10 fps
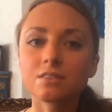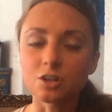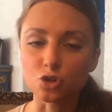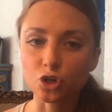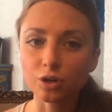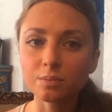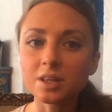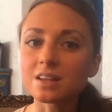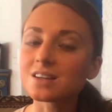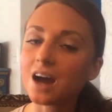
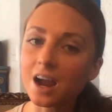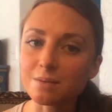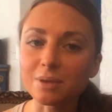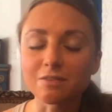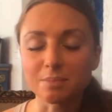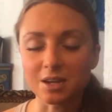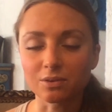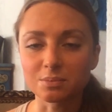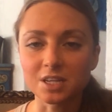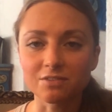Determine the type of
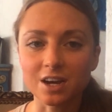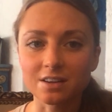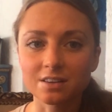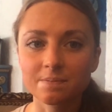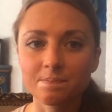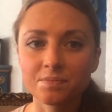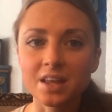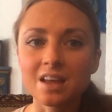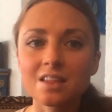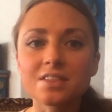bankruptcy filed.
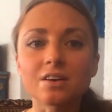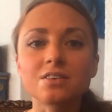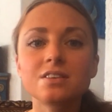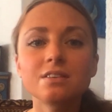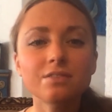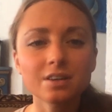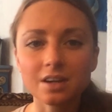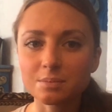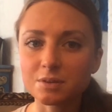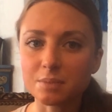There are different
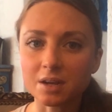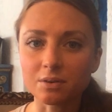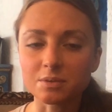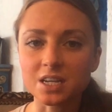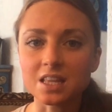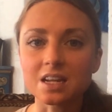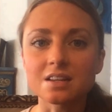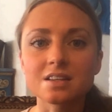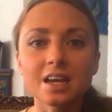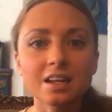types of bankruptcy that a
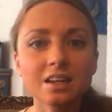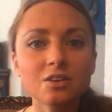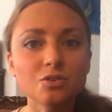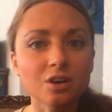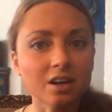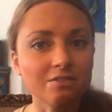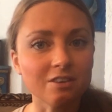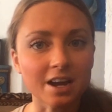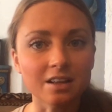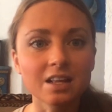tenant in Utah can
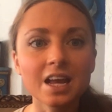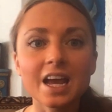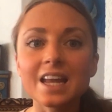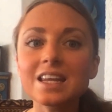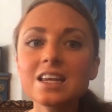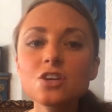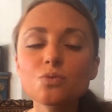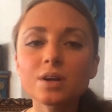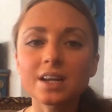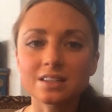file, and each
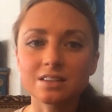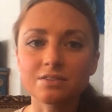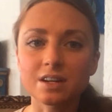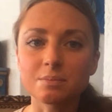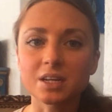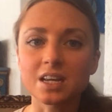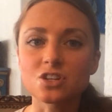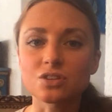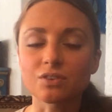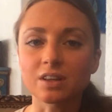one has different
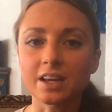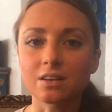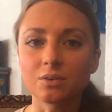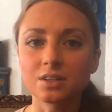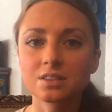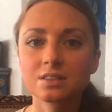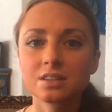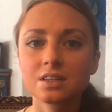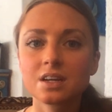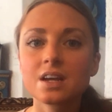implications for landlords.
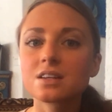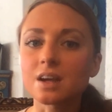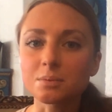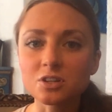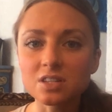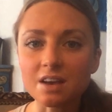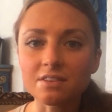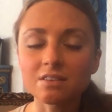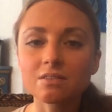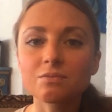Chapter
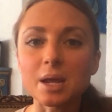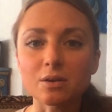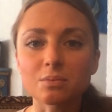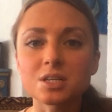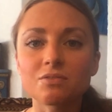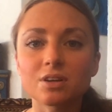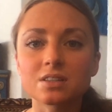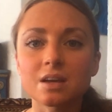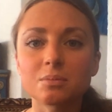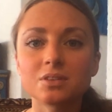7 bankruptcy, for
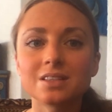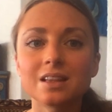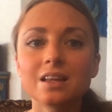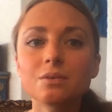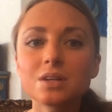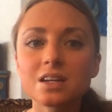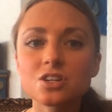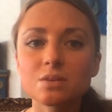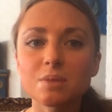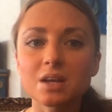example, is a
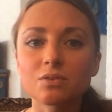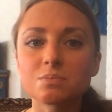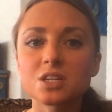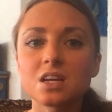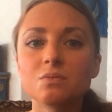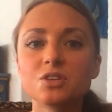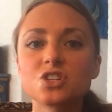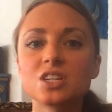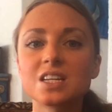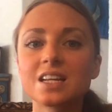liquidation bankruptcy in which
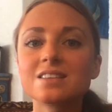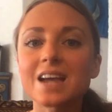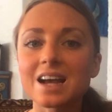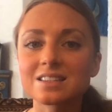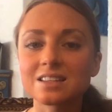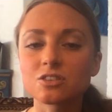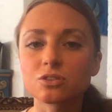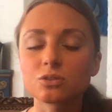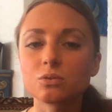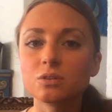the tenant's assets are
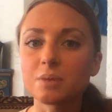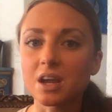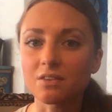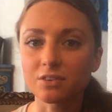sold to pay off